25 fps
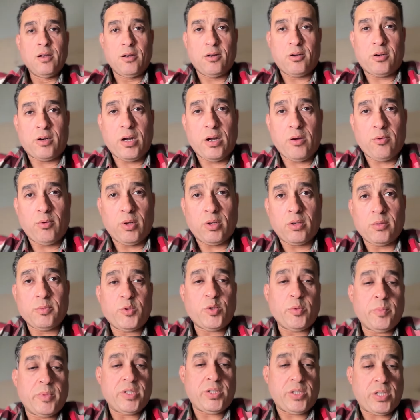All right, welcome
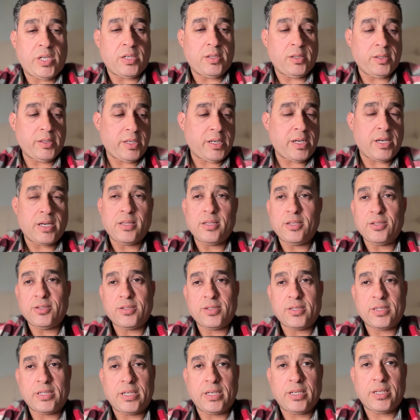to my channel again. This
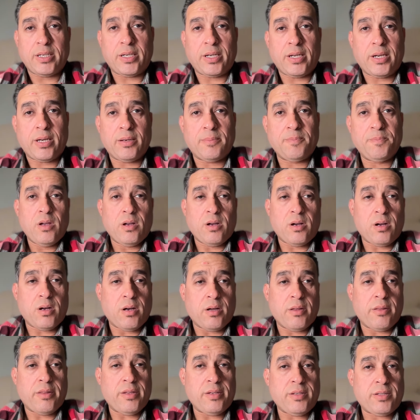is Ken again.
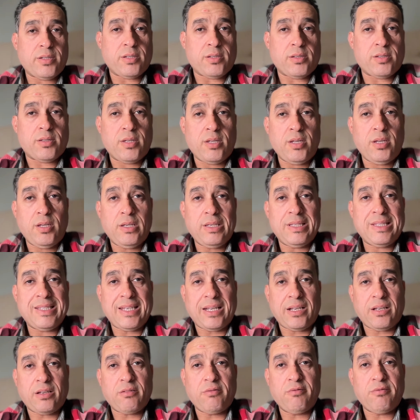This is the
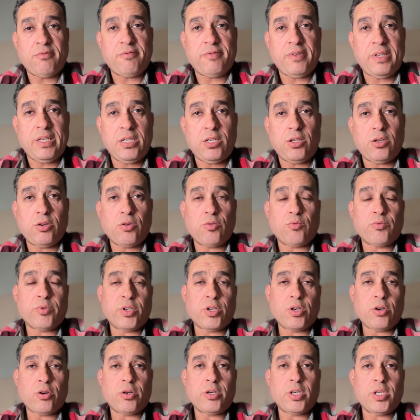second video
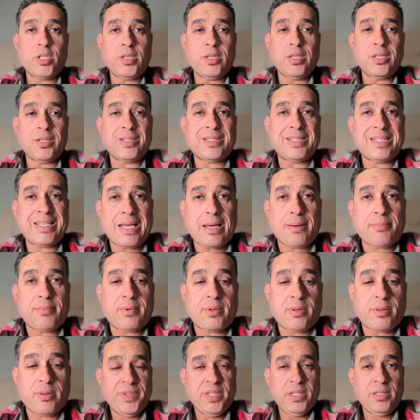regarding the
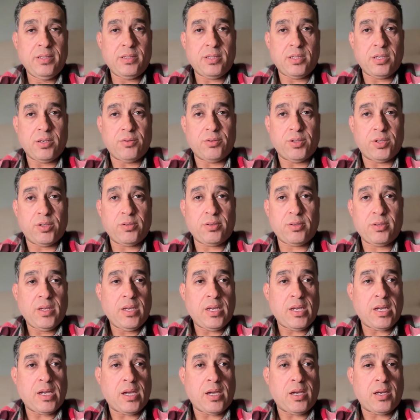Sabbath series.
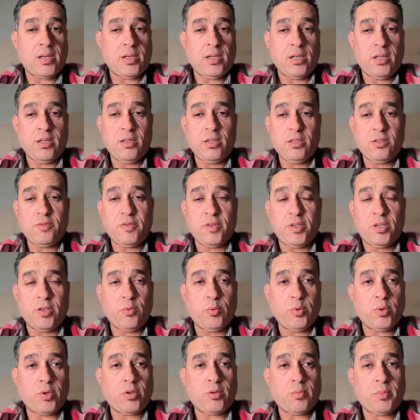And in this video,
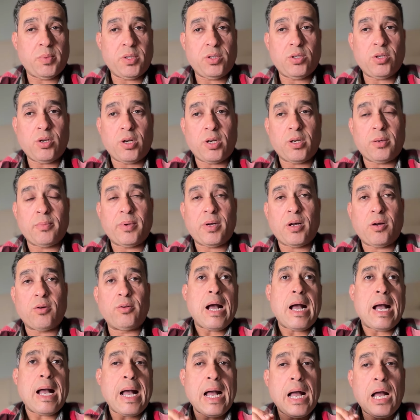we're going to be talking about
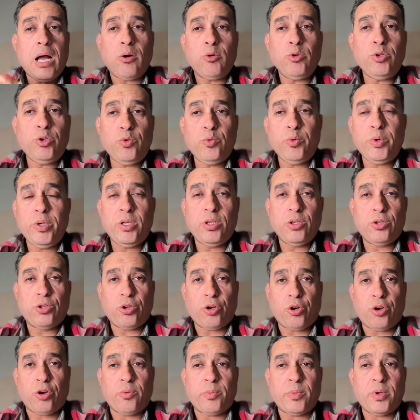how do we
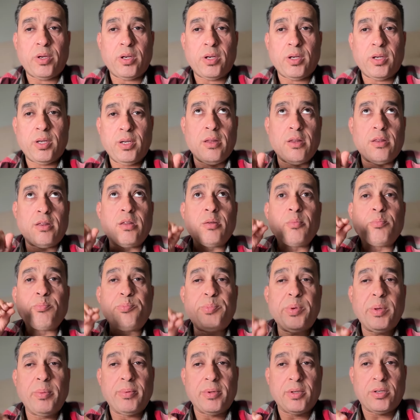determine the
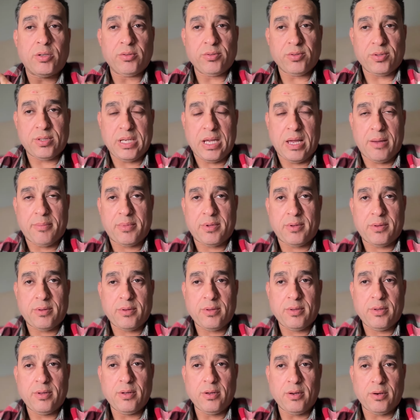biblical Sabbath.
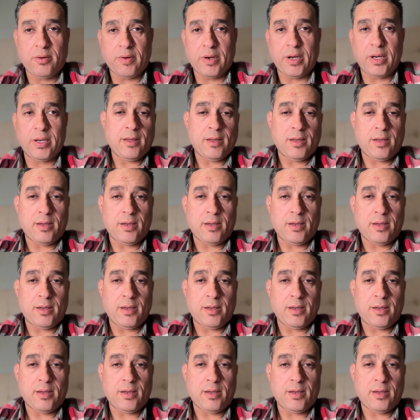All right.